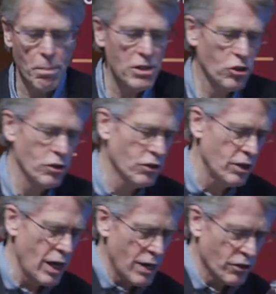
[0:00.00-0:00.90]
emissions
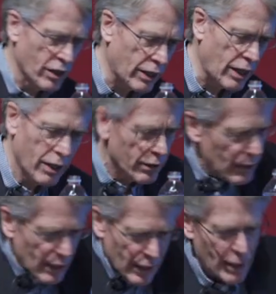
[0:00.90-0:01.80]
today, it's going to kind
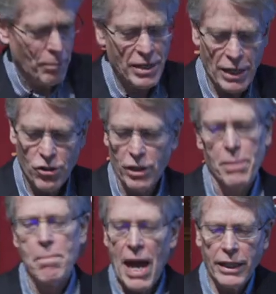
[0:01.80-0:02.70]
of potentially
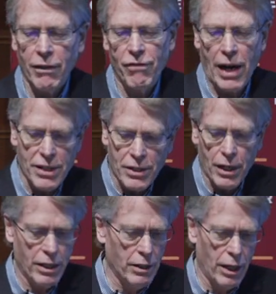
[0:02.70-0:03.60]
magnify uh,
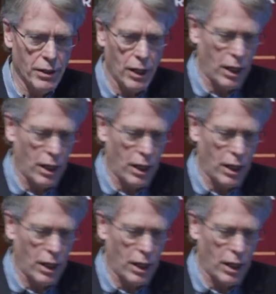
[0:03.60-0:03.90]
uh,